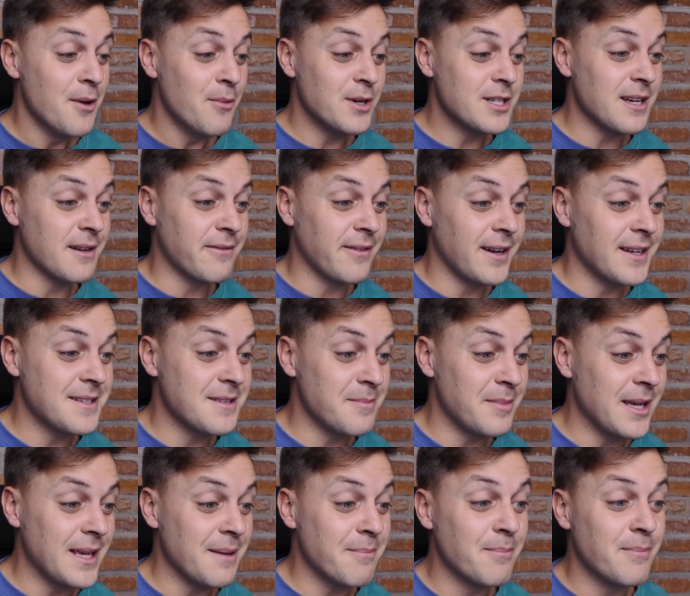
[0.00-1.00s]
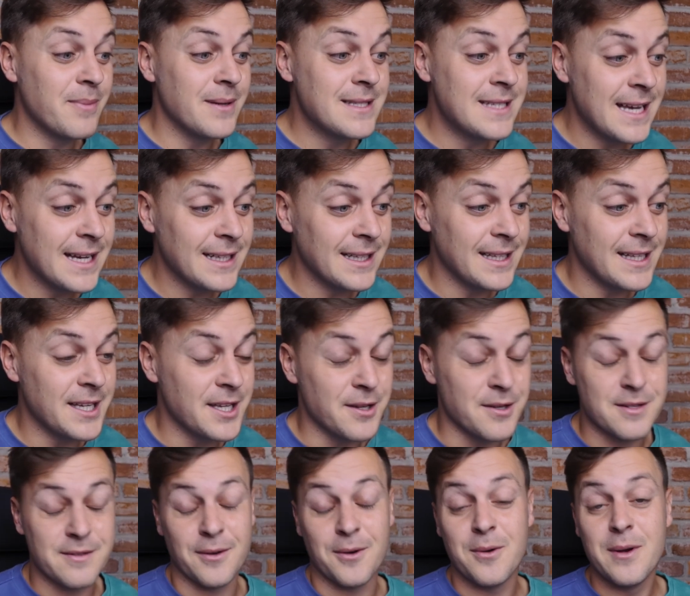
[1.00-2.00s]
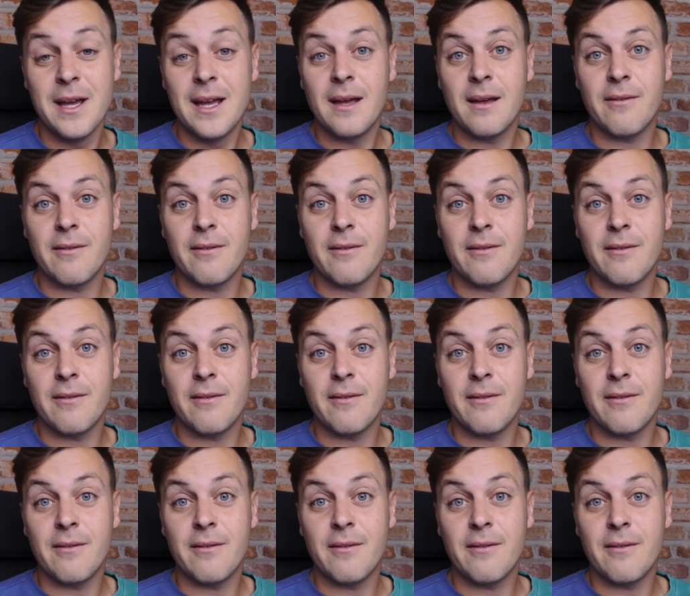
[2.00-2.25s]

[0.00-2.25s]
which I find to be particularly useful